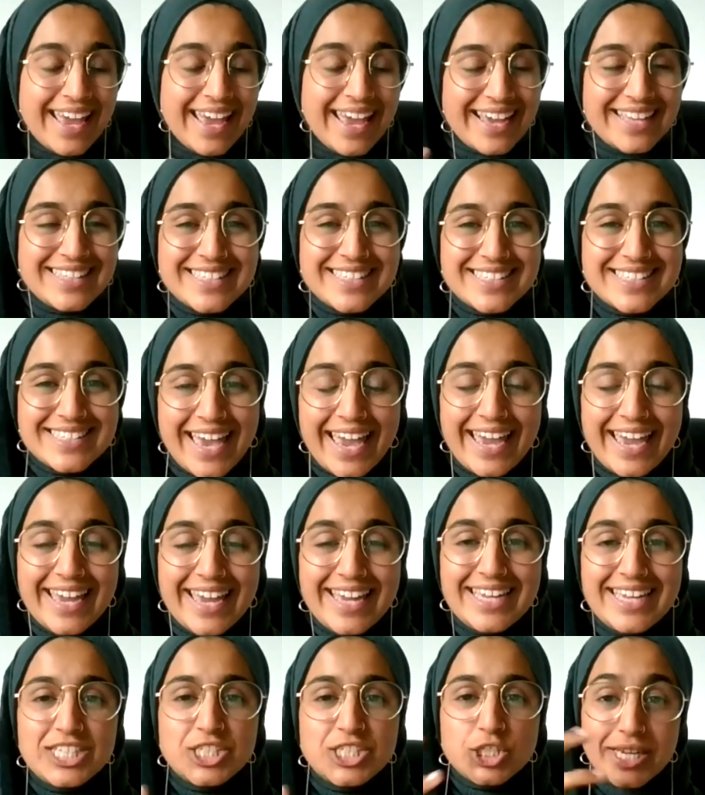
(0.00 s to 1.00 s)
It is
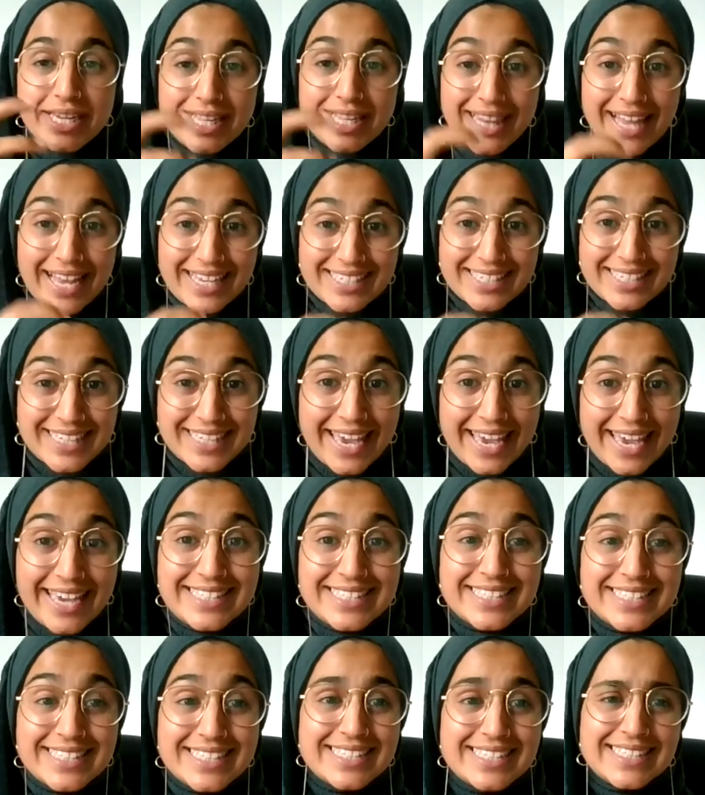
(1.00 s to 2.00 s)
caged in glass
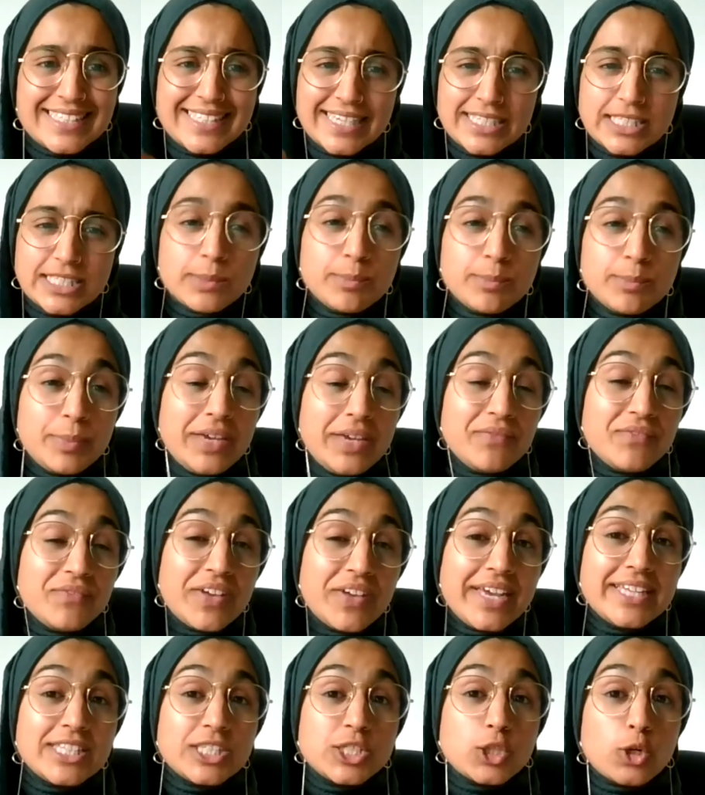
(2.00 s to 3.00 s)
cases said to be
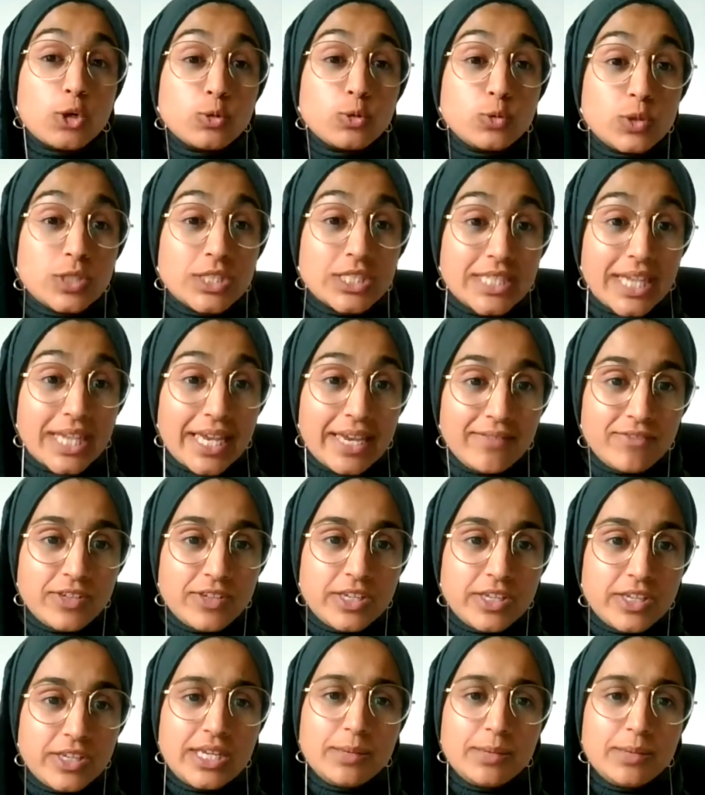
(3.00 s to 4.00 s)
for its own
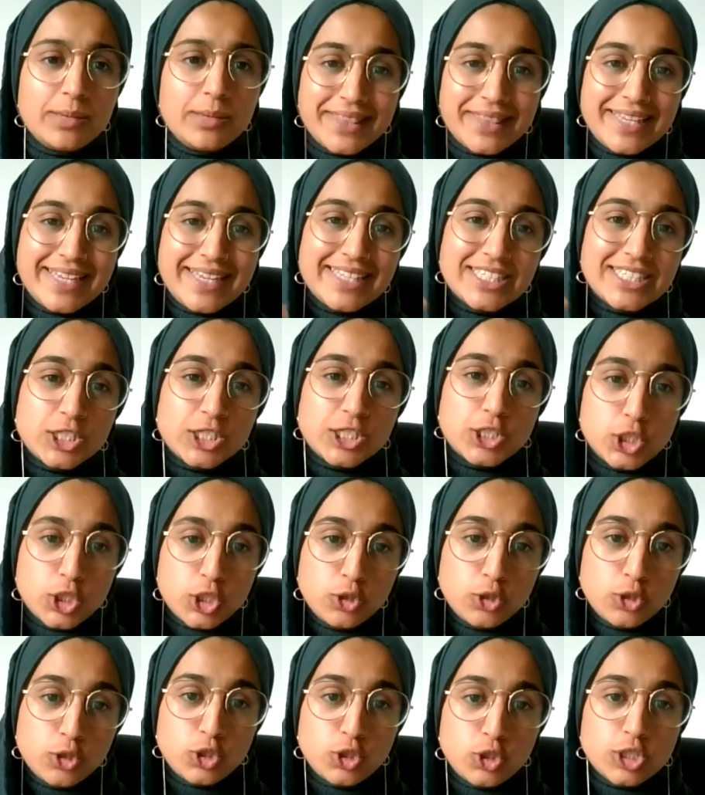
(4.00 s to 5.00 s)
safety by the
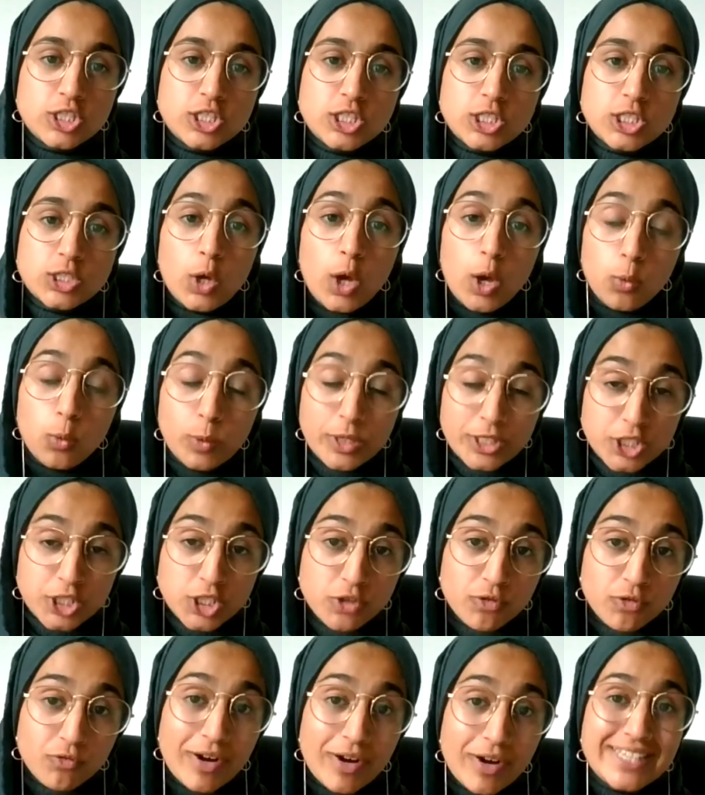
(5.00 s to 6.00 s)
institutions which
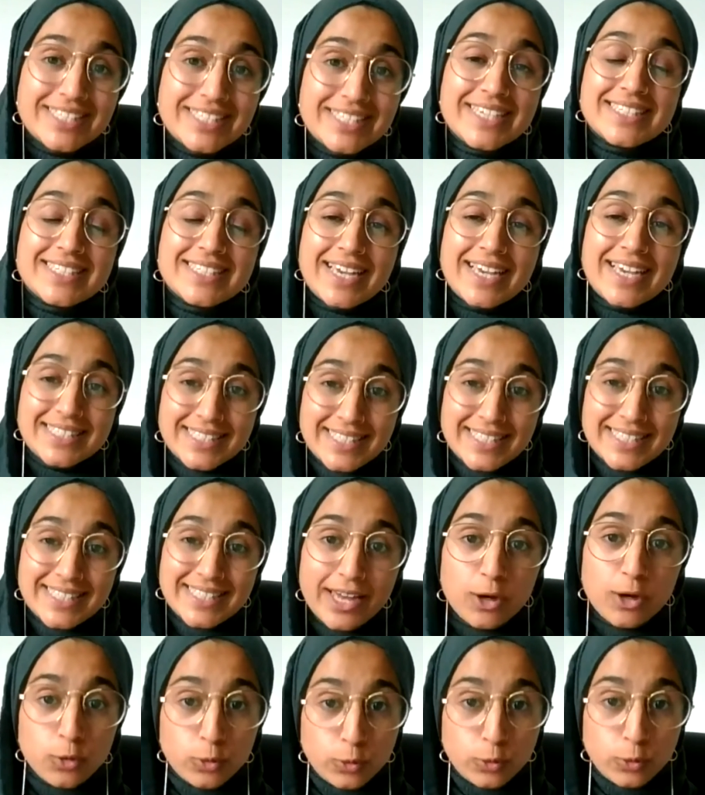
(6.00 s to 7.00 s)
narrate it as
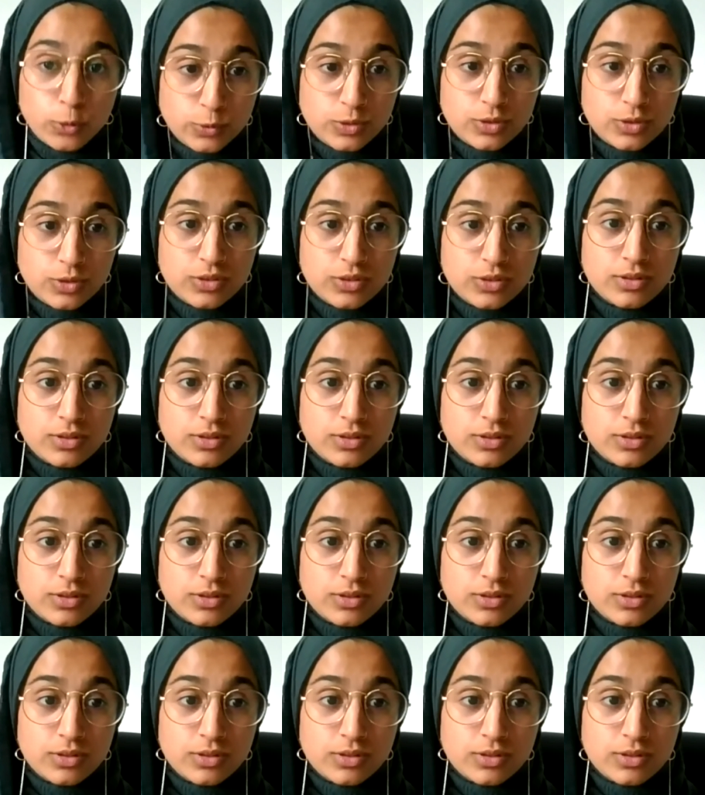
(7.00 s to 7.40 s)
their own.